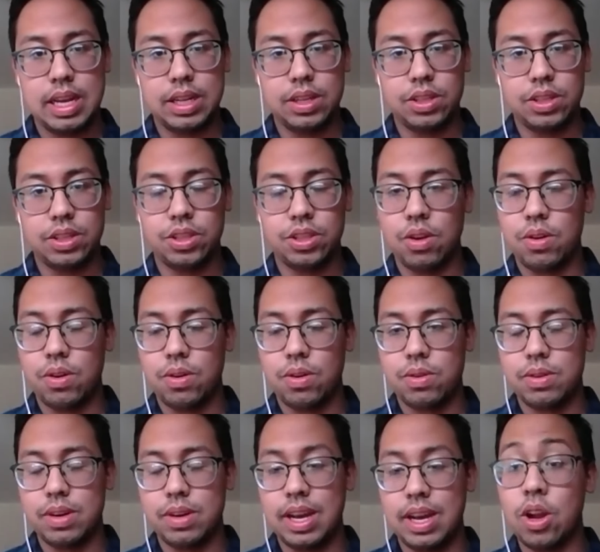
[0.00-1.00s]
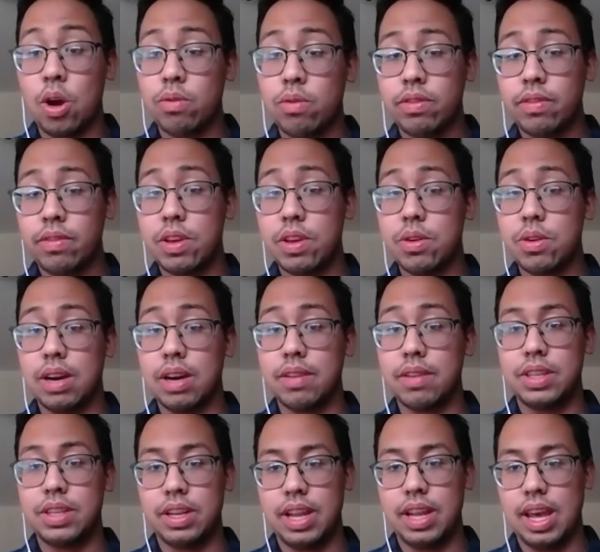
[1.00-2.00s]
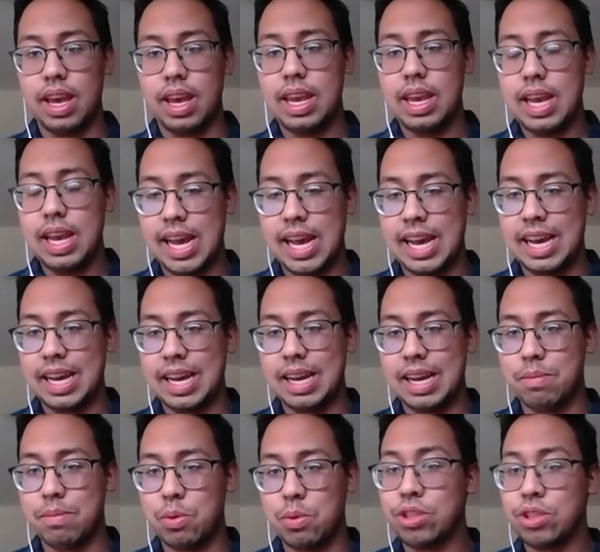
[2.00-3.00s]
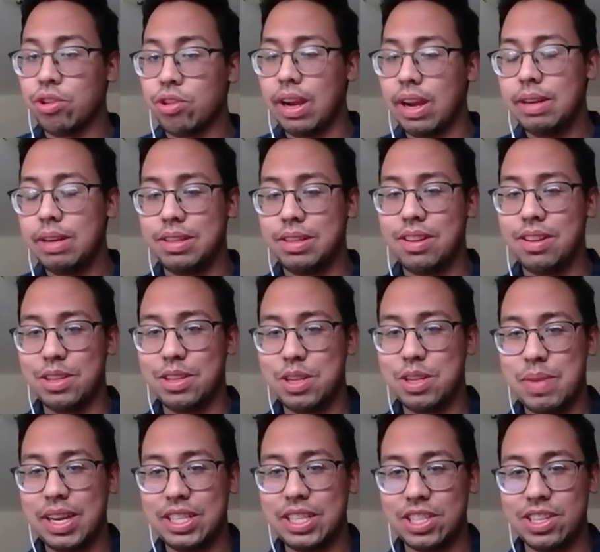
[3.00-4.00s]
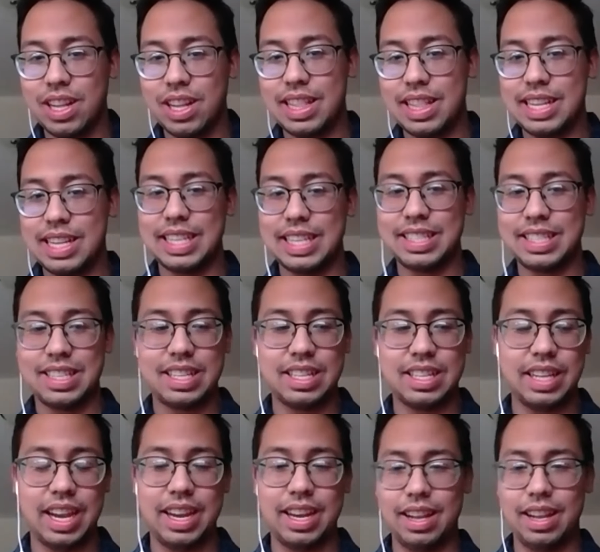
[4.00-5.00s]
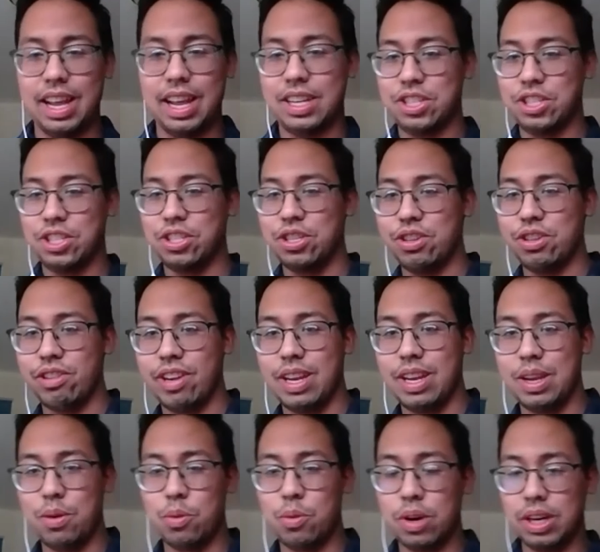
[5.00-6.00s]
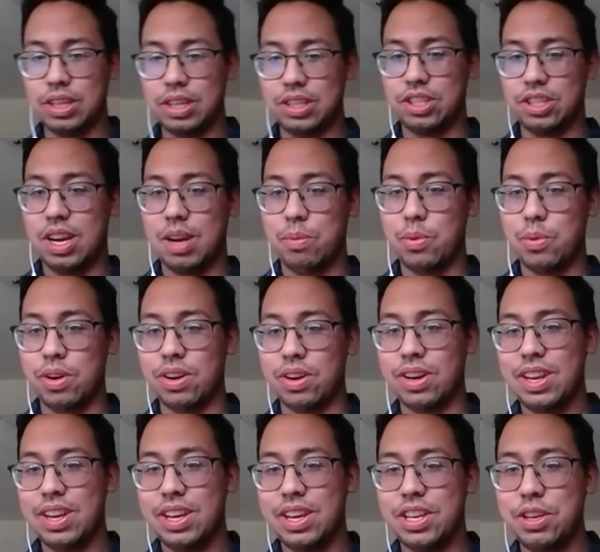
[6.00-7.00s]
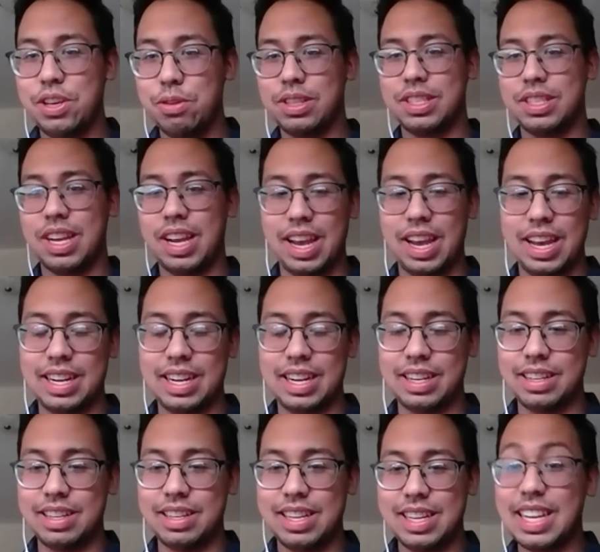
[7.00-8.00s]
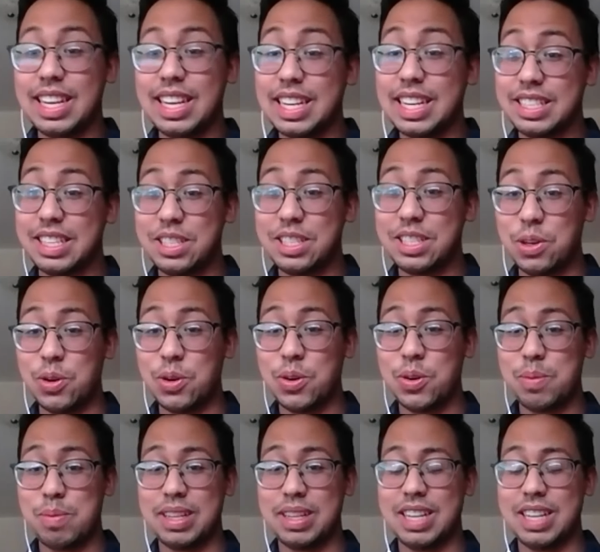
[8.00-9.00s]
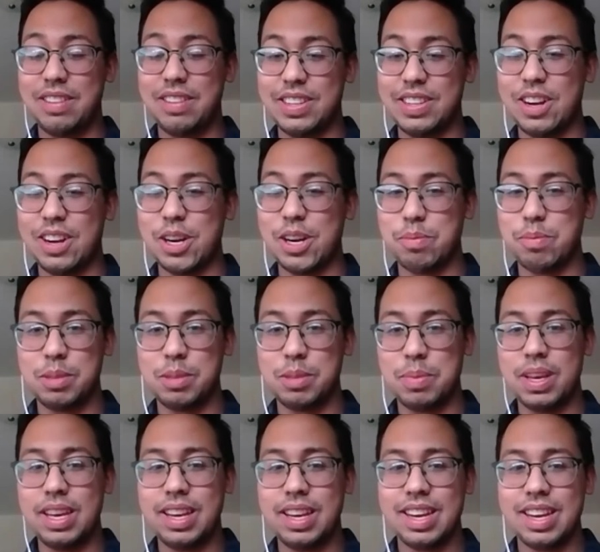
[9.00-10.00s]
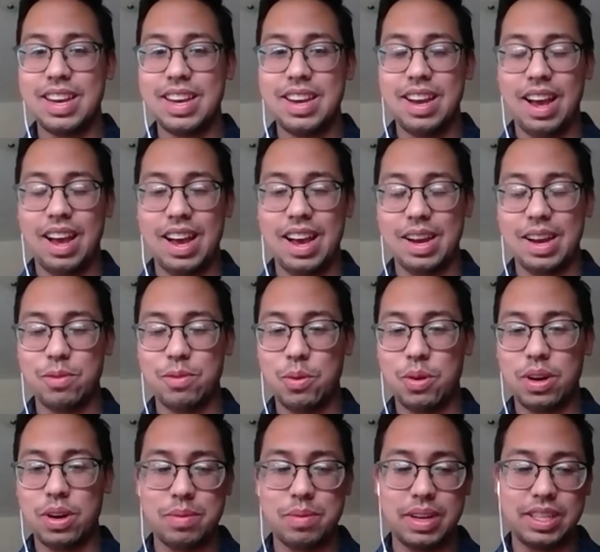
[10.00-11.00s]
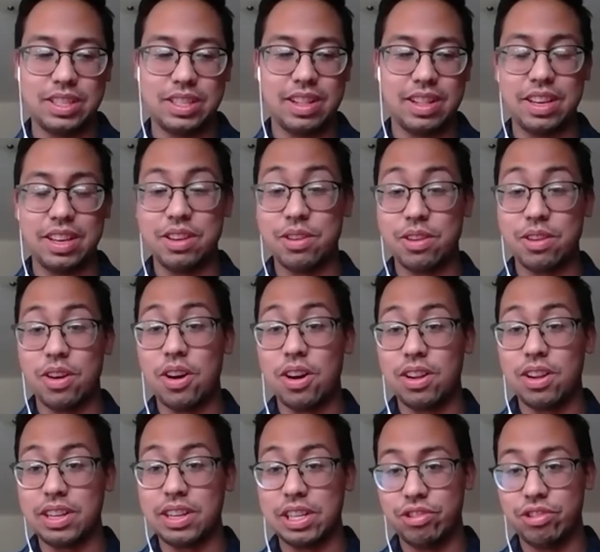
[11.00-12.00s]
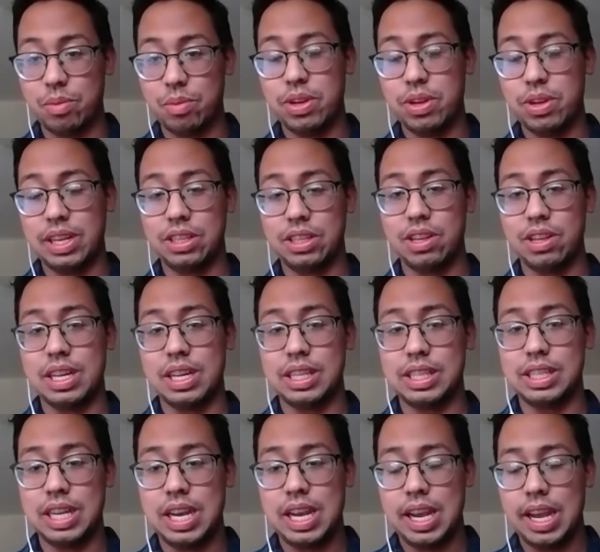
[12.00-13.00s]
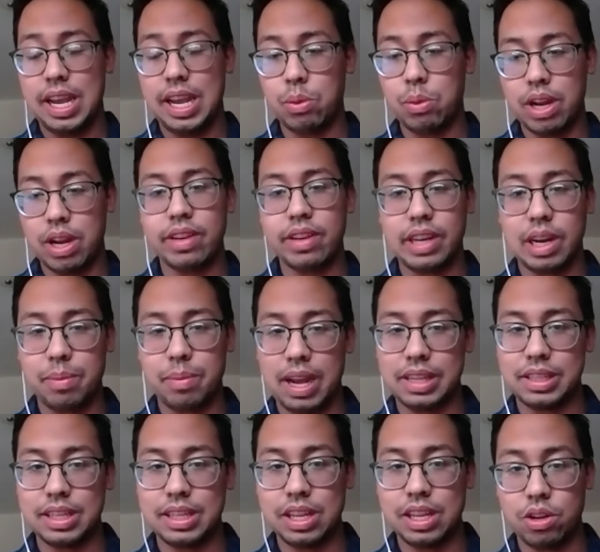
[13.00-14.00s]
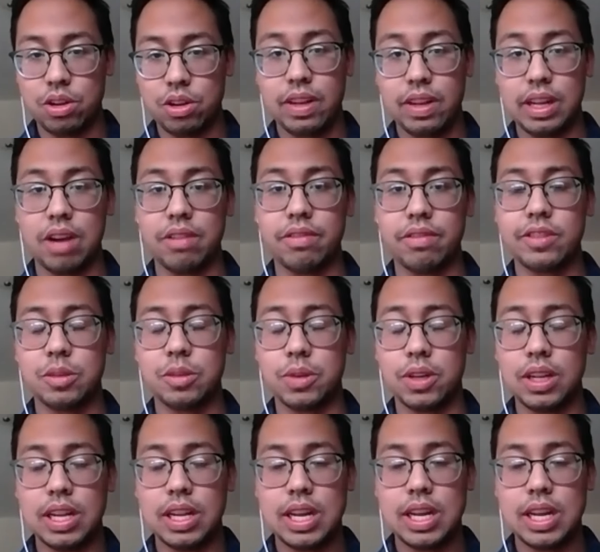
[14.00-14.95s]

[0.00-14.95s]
So an overview of today, we're trying not to make sure that this isn't a lecture workshop where you sit and listen to myself and Harp speak. We want to make sure that you're all contributing to this in whatever capacity you feel comfortable.